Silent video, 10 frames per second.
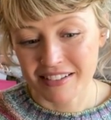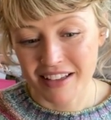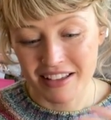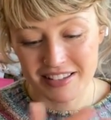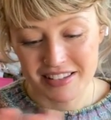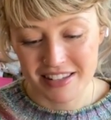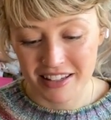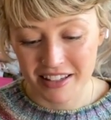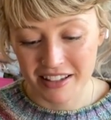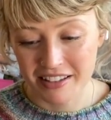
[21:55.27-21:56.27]
I'll
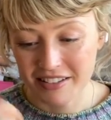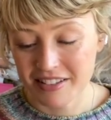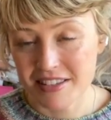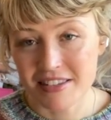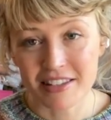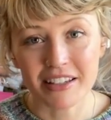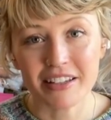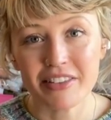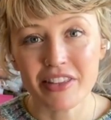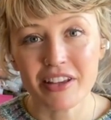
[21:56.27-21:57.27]
see ya, see ya
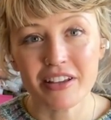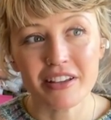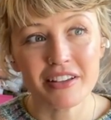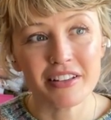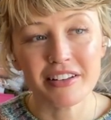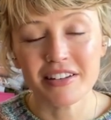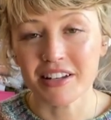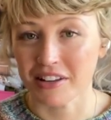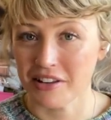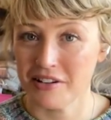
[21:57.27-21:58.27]
in the knit
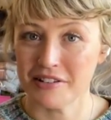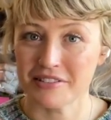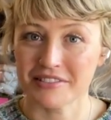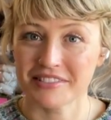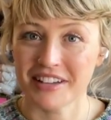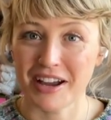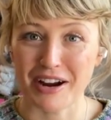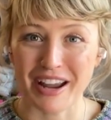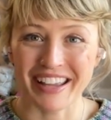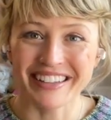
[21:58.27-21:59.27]
along. All
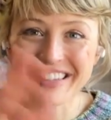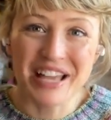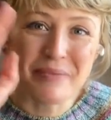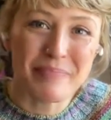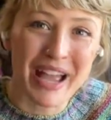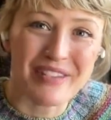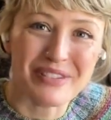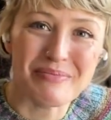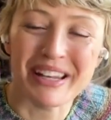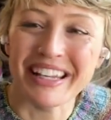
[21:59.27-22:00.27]
right, bye
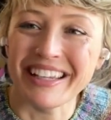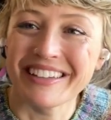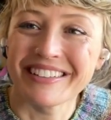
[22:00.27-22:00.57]
everybody.